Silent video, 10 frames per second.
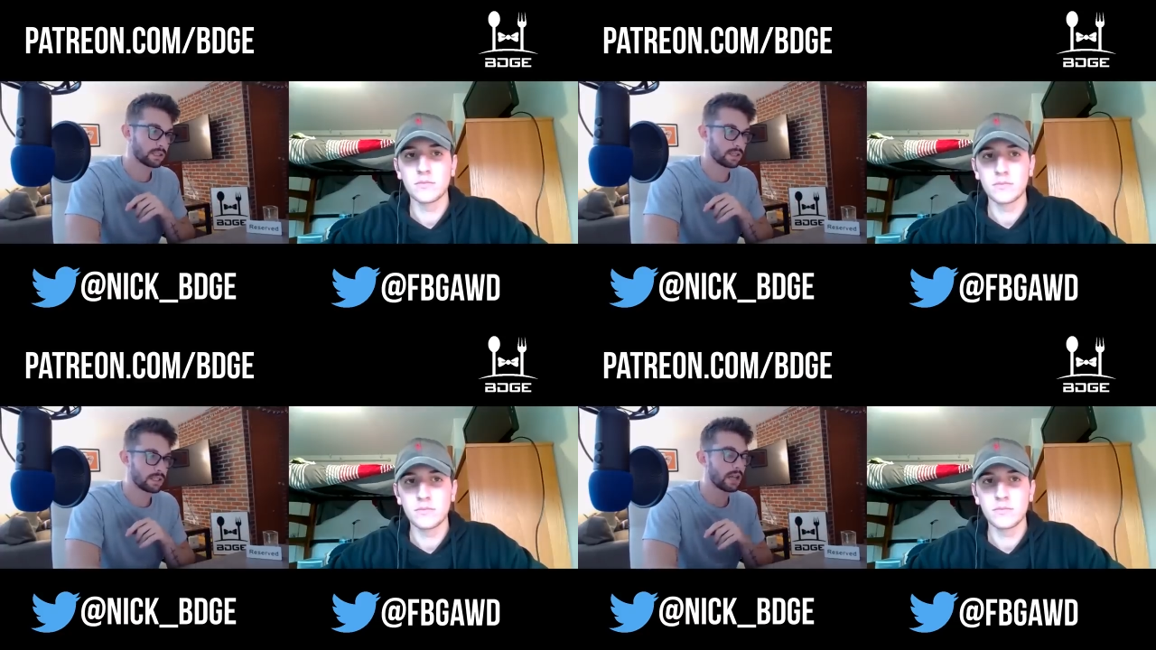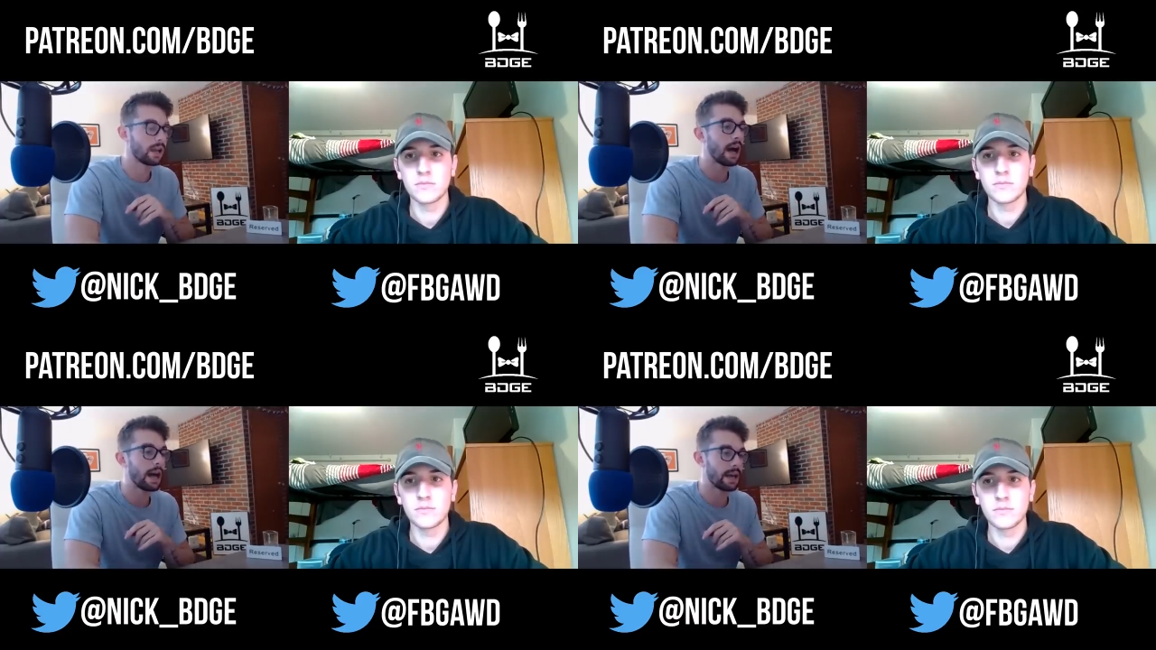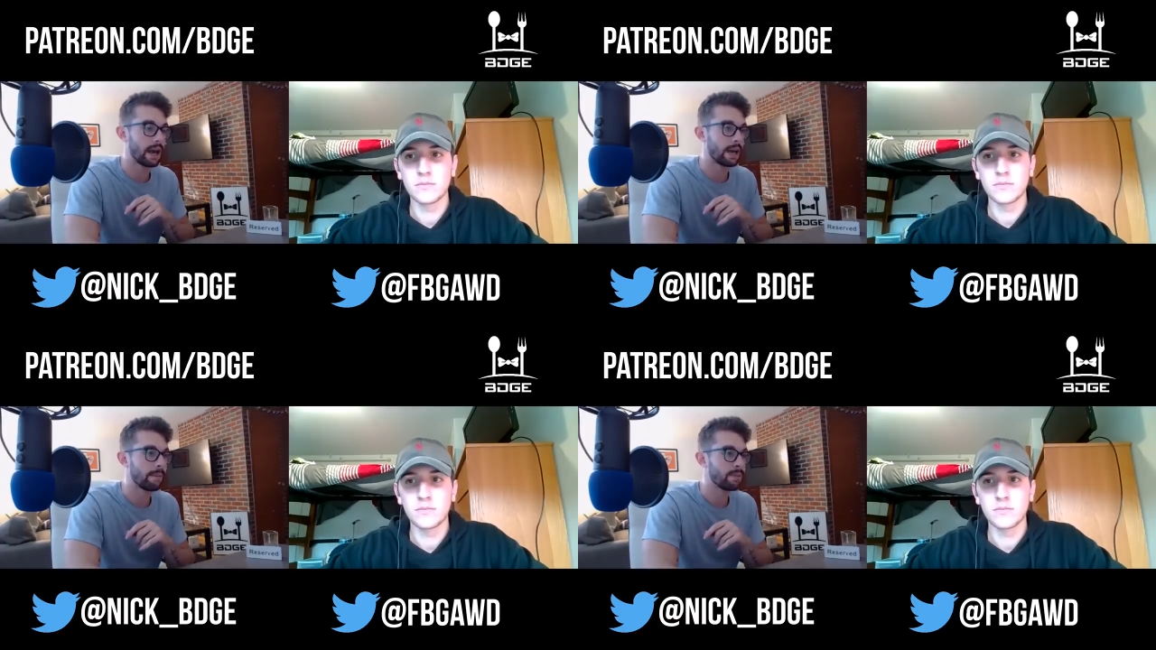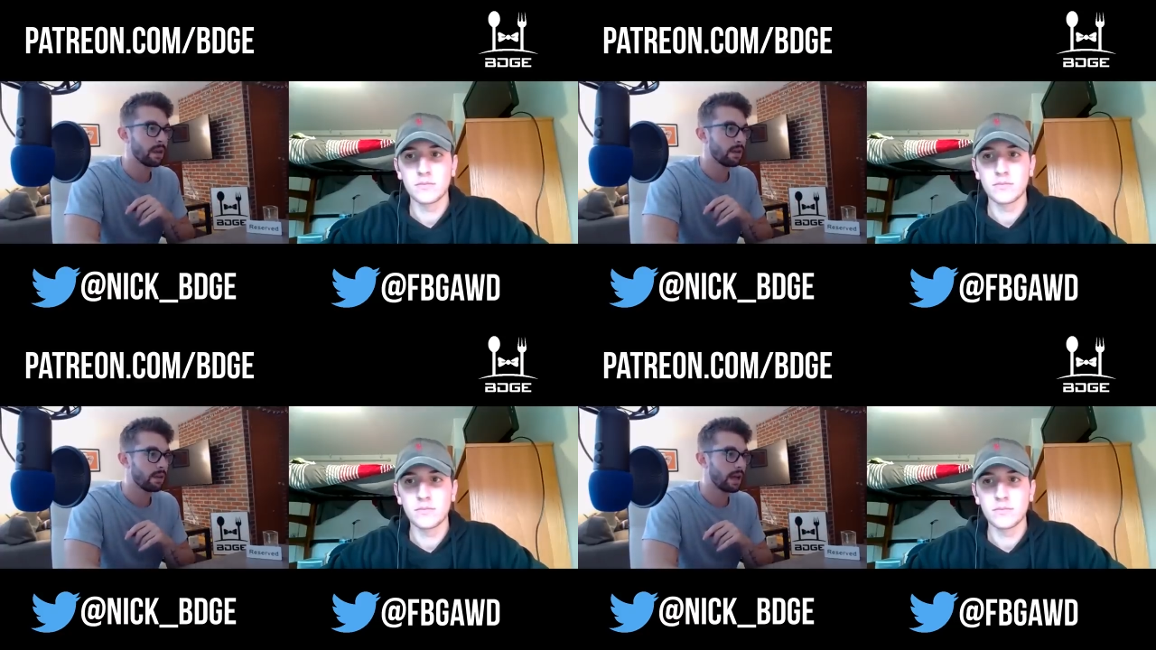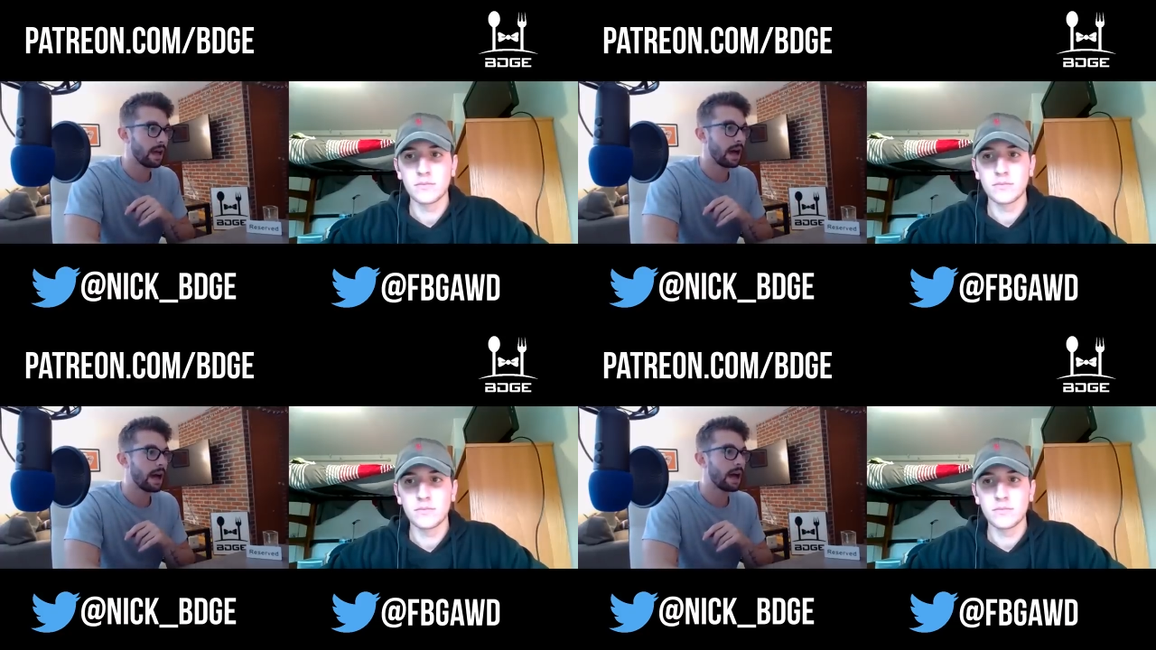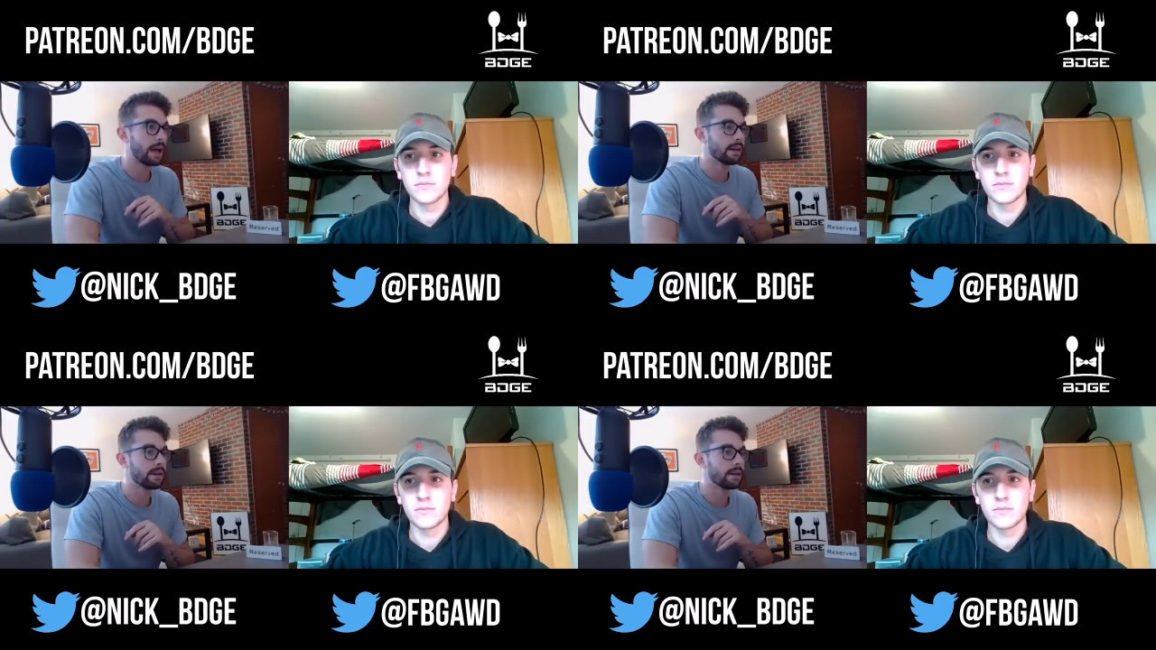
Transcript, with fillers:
Speaker 1: a sell high guy that I